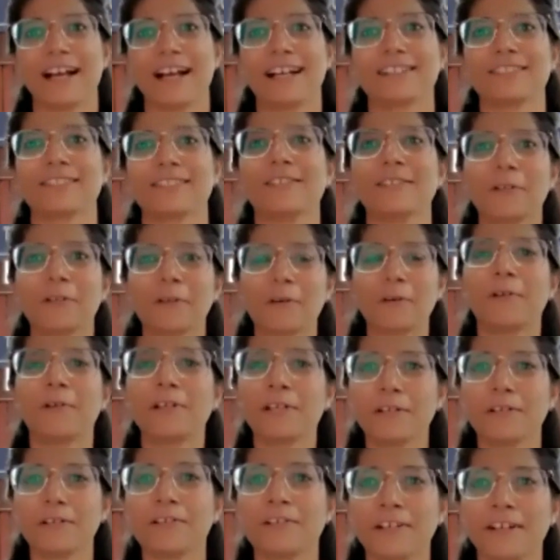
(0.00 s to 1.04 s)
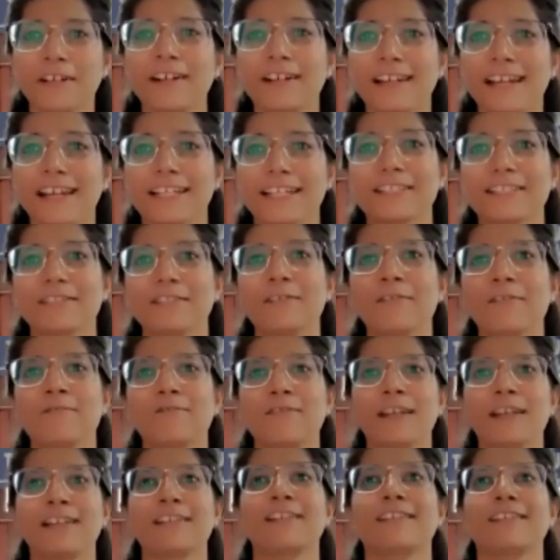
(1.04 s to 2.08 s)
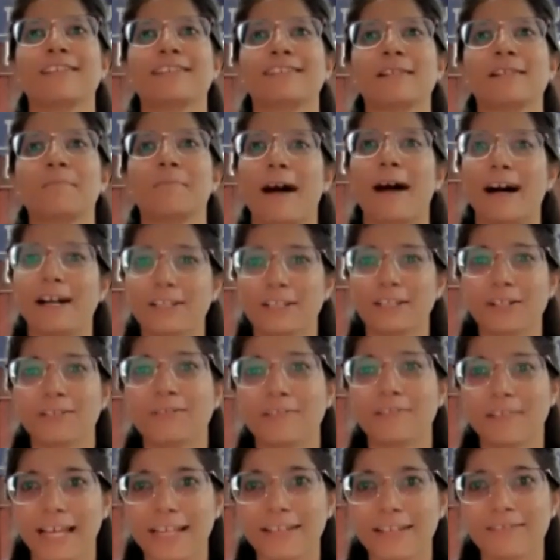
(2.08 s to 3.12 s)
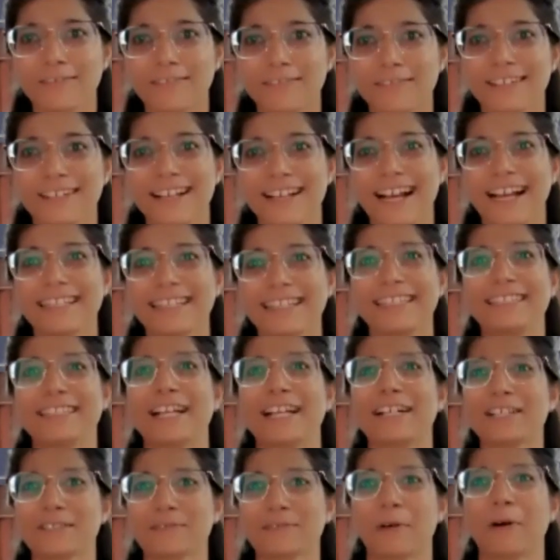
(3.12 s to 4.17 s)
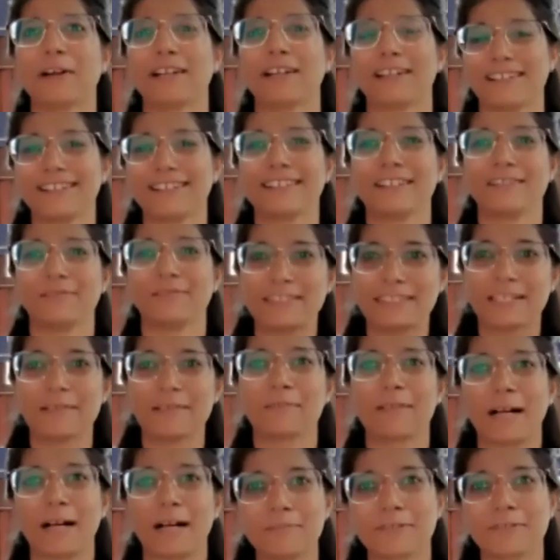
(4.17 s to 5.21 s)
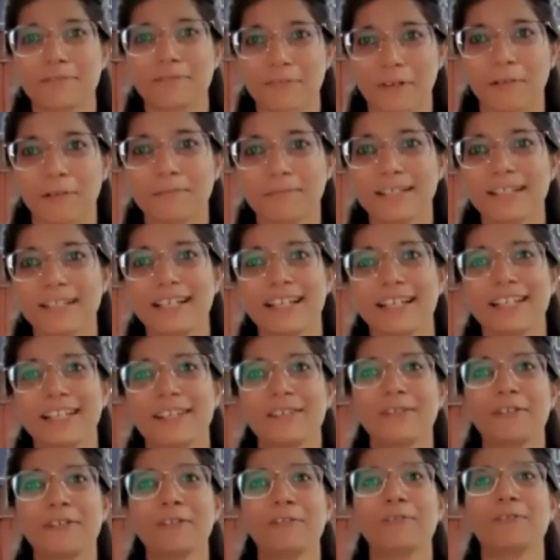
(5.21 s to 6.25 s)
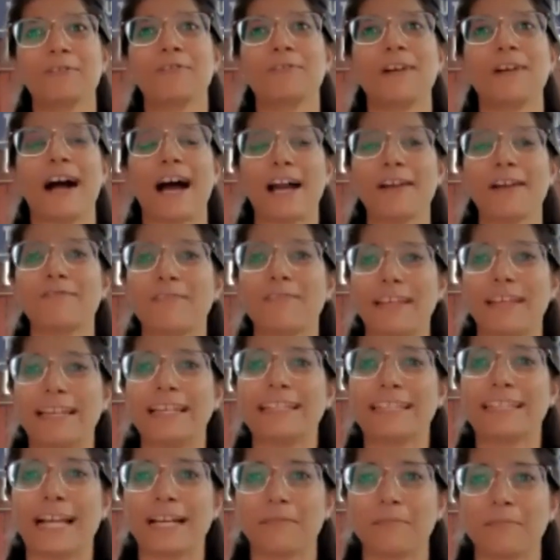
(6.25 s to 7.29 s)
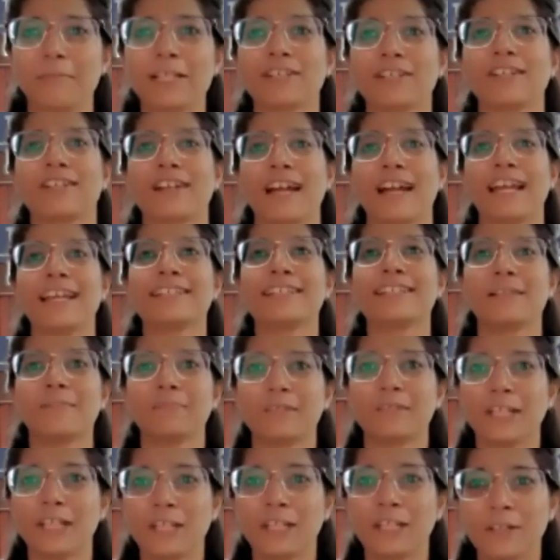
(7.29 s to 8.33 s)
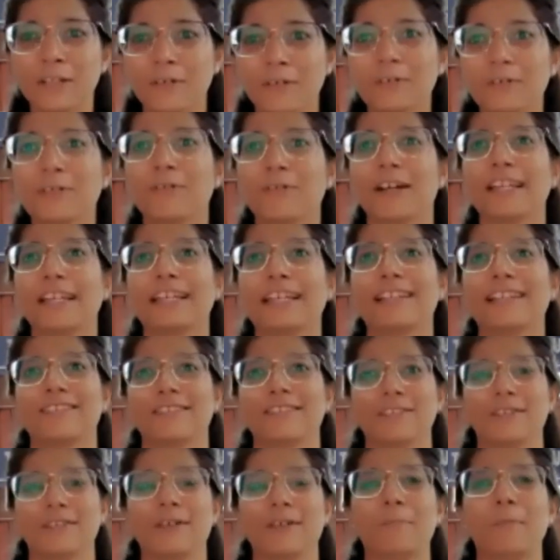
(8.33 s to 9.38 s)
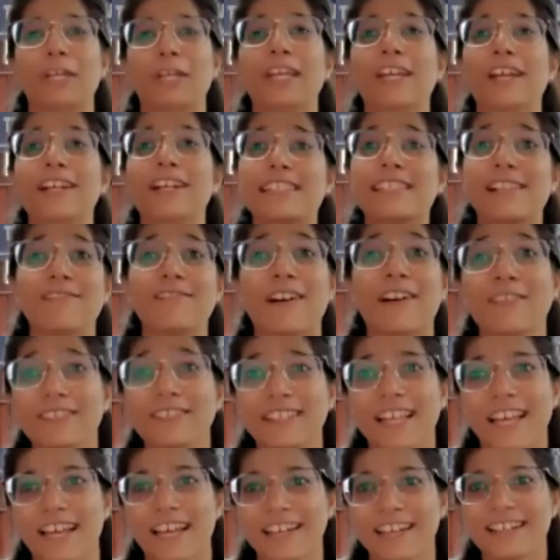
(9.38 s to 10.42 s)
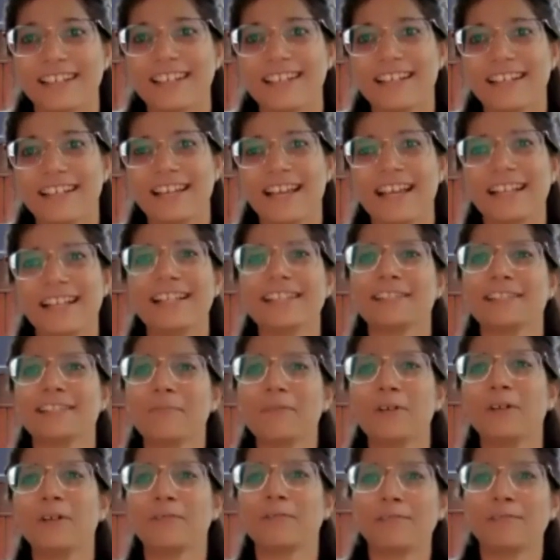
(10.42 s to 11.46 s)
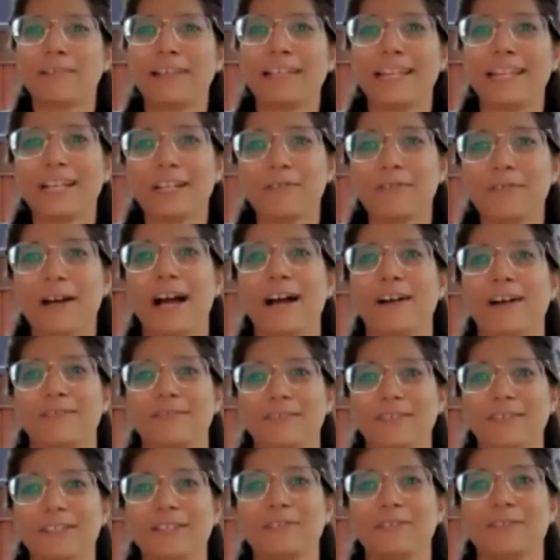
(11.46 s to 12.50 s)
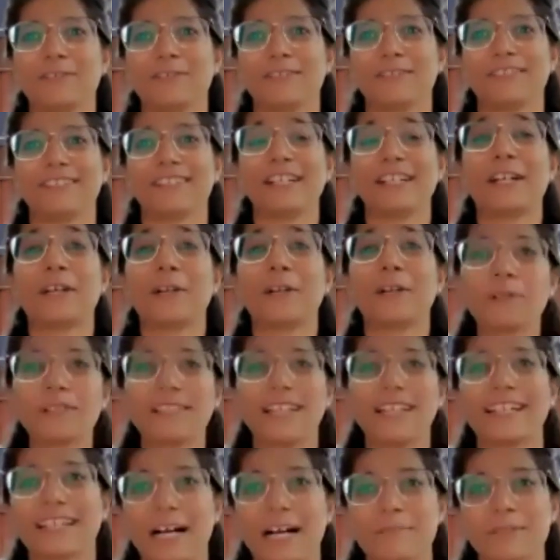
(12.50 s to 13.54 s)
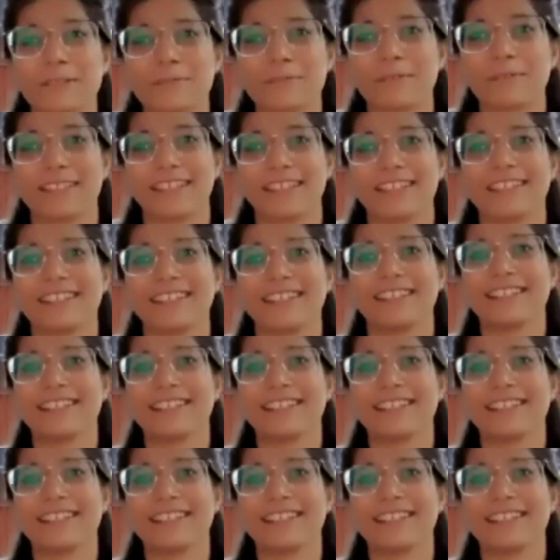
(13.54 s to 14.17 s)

As you grow old, you realize, failure is a part of life. I think that is what the wisdom comes from. You are failing, that means you're trying something new, you are, putting yourself out there. It's a beautiful feeling to have, the growth that comes with it.